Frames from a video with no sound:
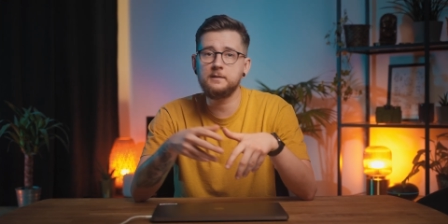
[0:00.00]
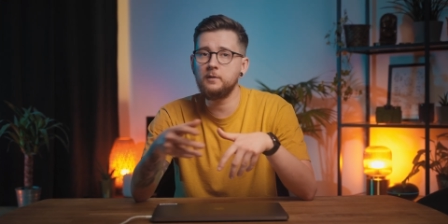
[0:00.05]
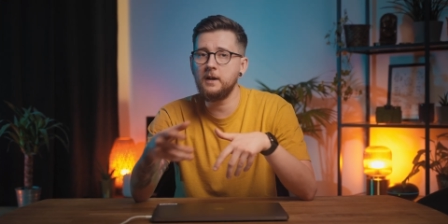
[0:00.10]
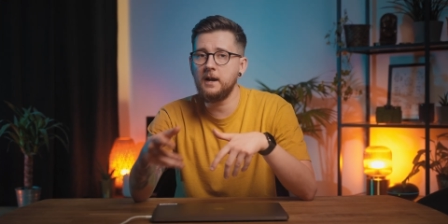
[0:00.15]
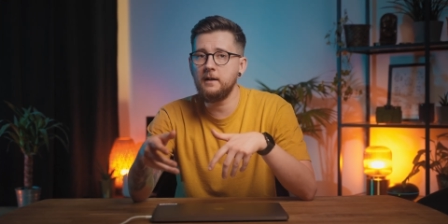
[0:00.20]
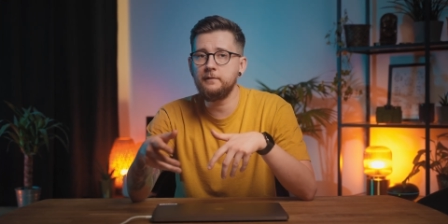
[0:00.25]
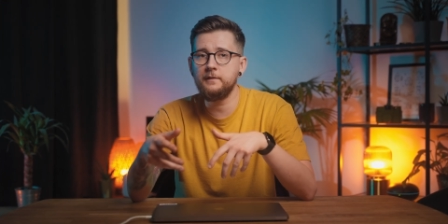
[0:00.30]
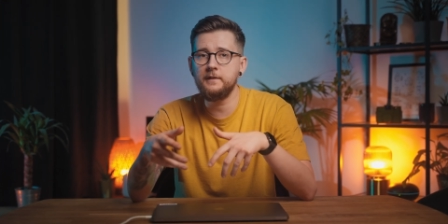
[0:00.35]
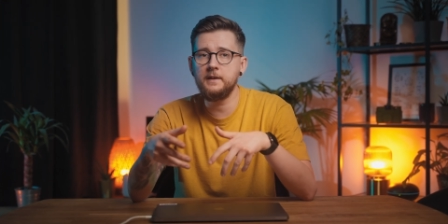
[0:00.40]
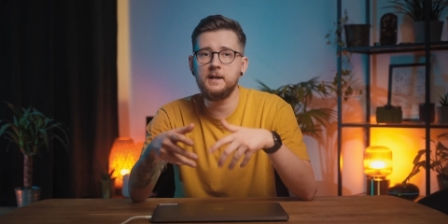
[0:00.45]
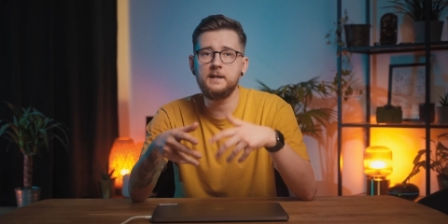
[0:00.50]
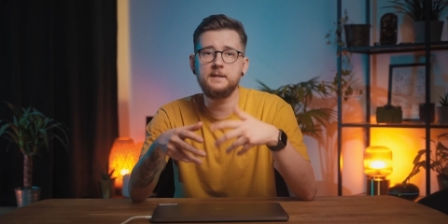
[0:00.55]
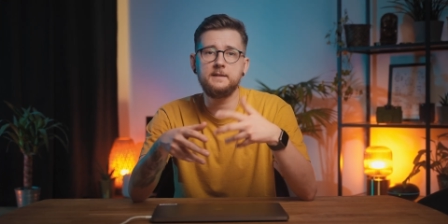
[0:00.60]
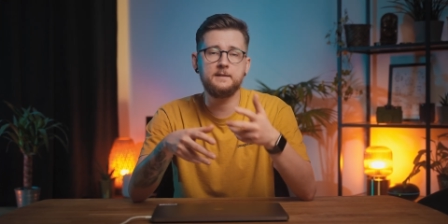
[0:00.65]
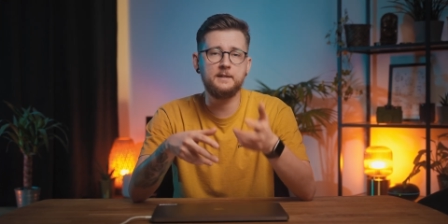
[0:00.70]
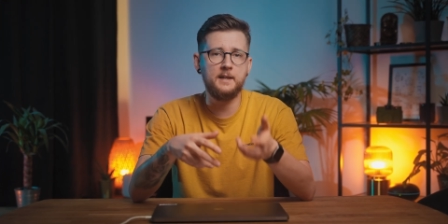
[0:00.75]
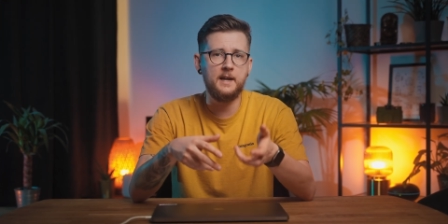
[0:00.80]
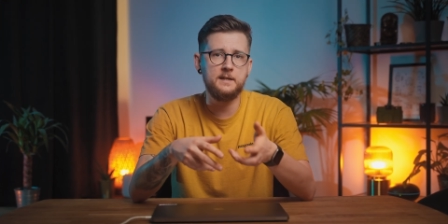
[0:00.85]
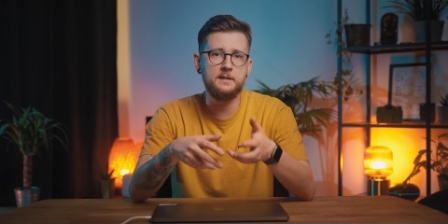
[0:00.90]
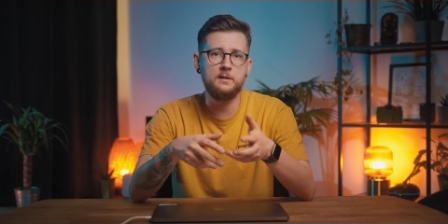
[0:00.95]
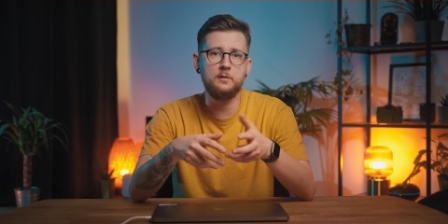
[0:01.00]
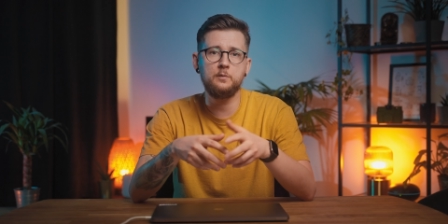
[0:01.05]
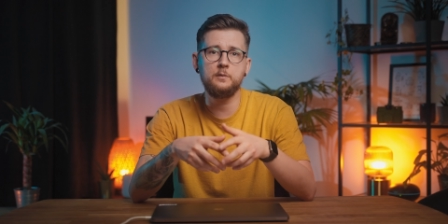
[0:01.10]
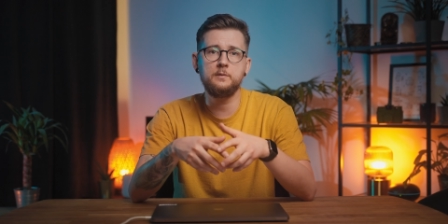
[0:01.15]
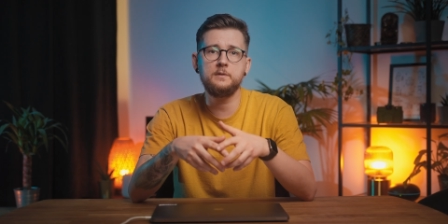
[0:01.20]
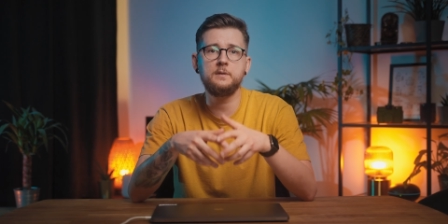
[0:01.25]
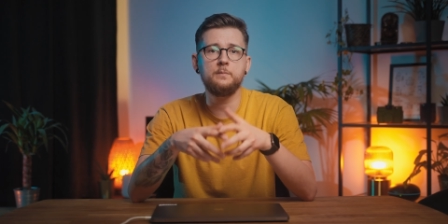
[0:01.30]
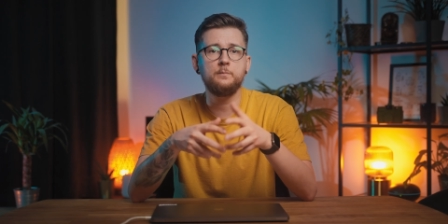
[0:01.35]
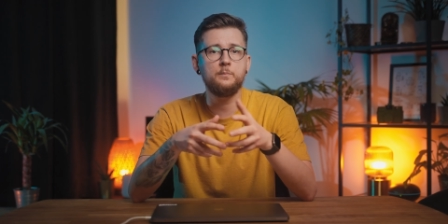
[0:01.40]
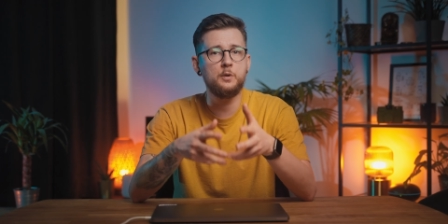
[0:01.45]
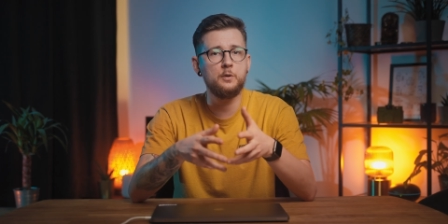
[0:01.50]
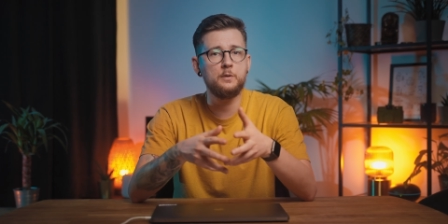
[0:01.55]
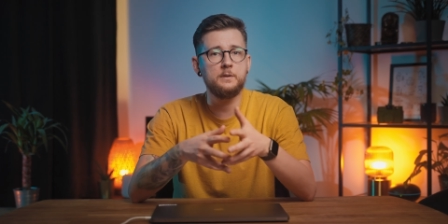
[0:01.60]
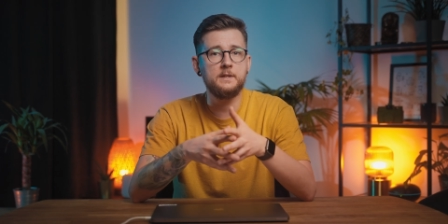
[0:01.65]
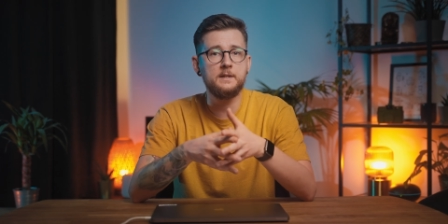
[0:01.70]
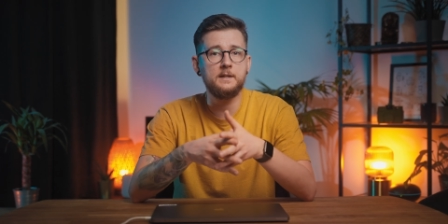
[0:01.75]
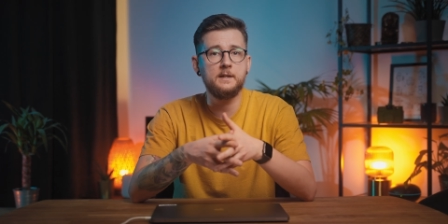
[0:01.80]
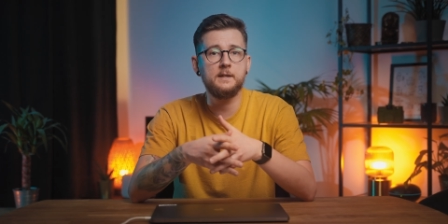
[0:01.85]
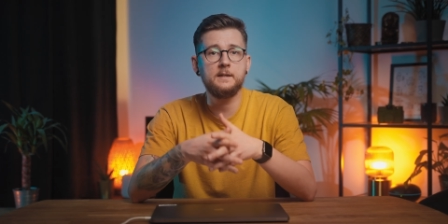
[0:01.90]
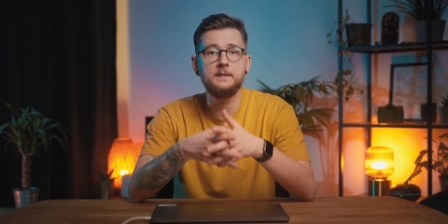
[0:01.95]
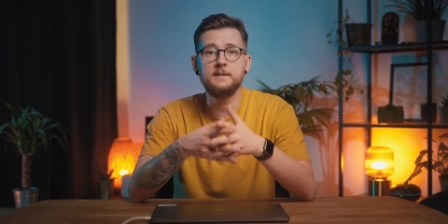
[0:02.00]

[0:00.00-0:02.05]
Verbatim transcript: graphics, titles, music,